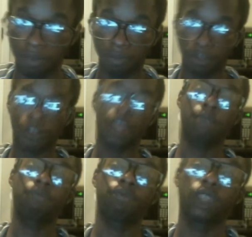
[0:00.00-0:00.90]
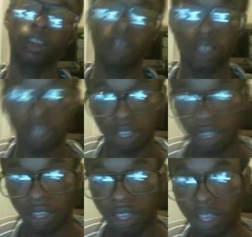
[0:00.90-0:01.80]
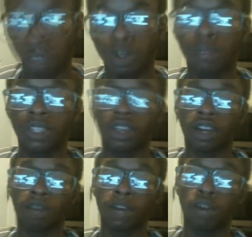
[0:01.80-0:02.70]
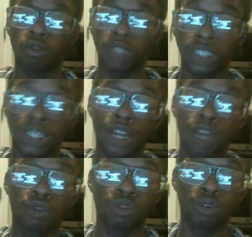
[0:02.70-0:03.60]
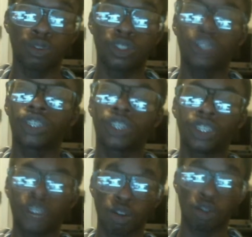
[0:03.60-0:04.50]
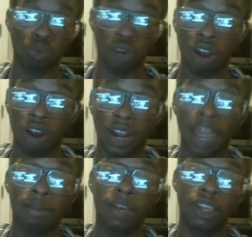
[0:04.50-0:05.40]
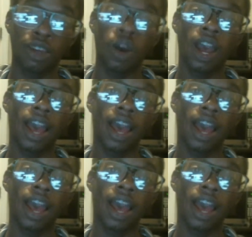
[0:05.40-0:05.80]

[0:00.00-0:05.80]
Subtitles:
Okay. Here we're gonna be talking about just a general one on anime.